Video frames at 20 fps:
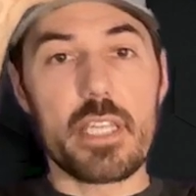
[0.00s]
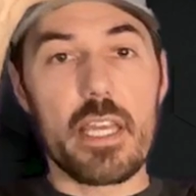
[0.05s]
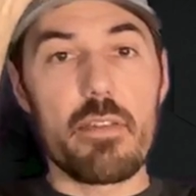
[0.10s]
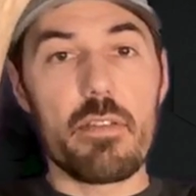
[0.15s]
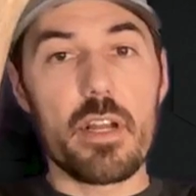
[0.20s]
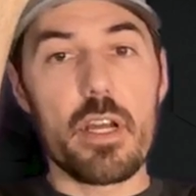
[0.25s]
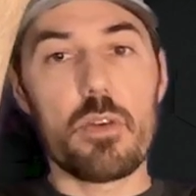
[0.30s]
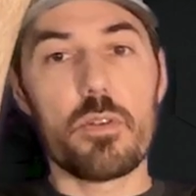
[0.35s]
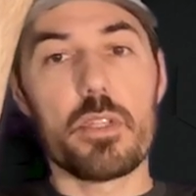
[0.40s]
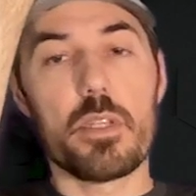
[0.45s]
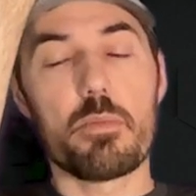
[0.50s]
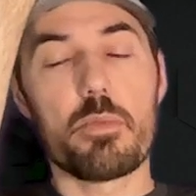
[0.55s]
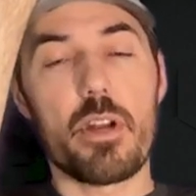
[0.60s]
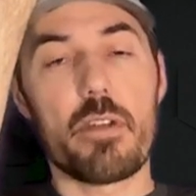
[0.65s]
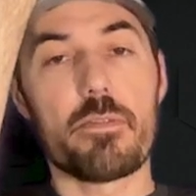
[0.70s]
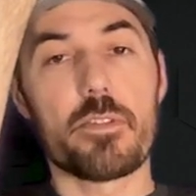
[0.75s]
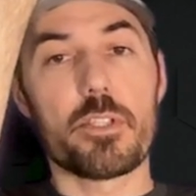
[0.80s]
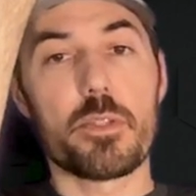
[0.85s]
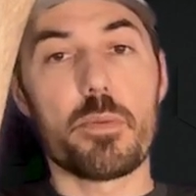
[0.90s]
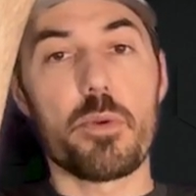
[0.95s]
given out in the
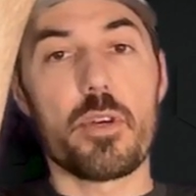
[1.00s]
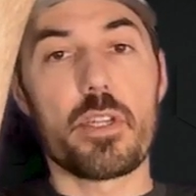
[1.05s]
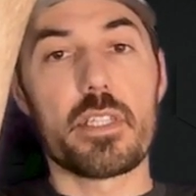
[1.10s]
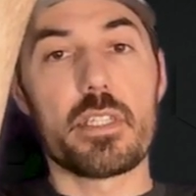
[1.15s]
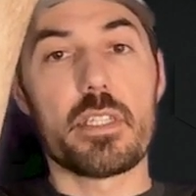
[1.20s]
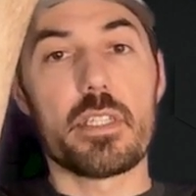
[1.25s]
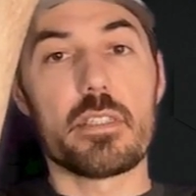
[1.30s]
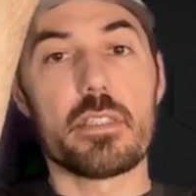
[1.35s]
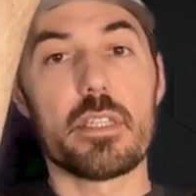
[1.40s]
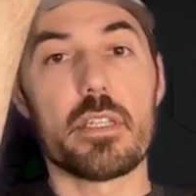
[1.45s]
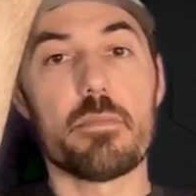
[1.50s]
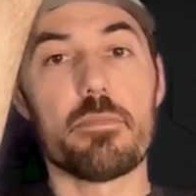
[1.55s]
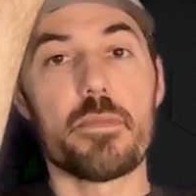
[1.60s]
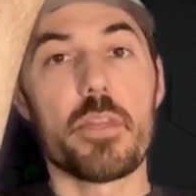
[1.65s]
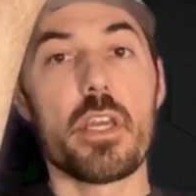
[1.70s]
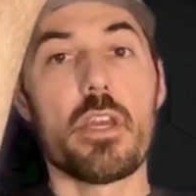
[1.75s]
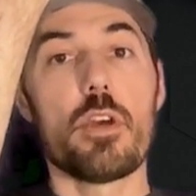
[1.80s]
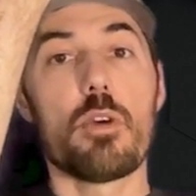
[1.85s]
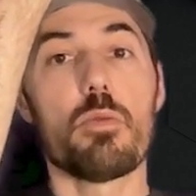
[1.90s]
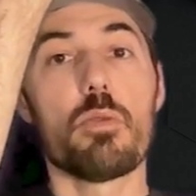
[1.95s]
preference point system,
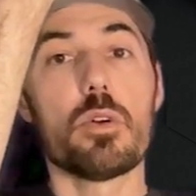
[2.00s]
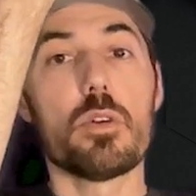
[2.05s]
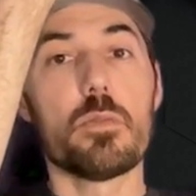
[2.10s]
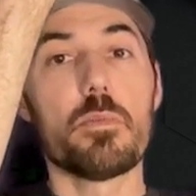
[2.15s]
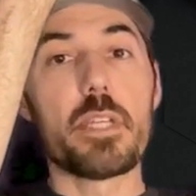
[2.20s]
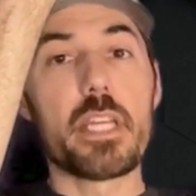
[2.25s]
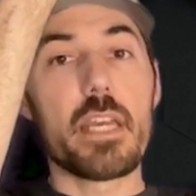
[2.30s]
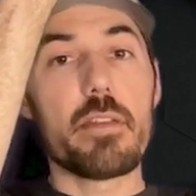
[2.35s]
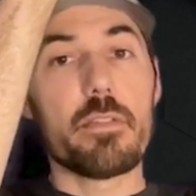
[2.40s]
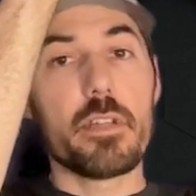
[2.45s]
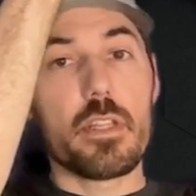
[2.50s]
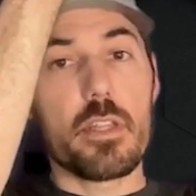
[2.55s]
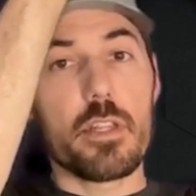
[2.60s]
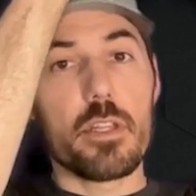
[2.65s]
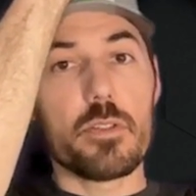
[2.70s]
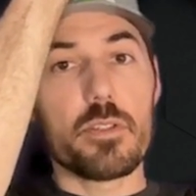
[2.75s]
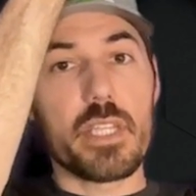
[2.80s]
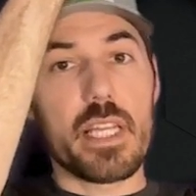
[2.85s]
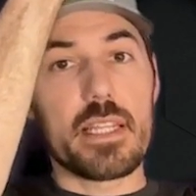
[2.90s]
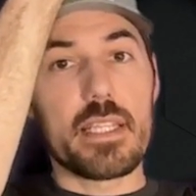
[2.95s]
will be given to
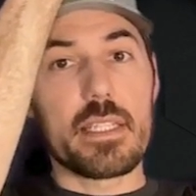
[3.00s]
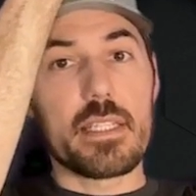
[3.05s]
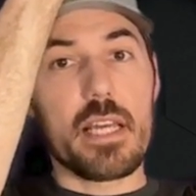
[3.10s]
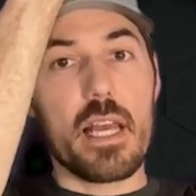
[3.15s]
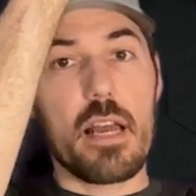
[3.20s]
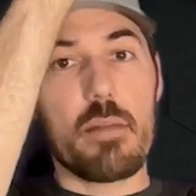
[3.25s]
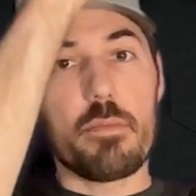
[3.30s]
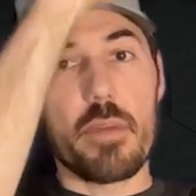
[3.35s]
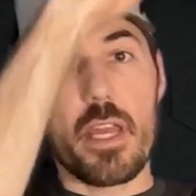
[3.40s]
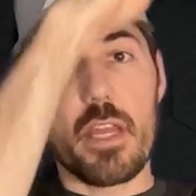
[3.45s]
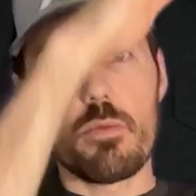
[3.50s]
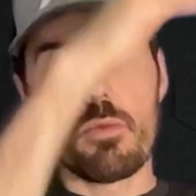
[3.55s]
those at the top,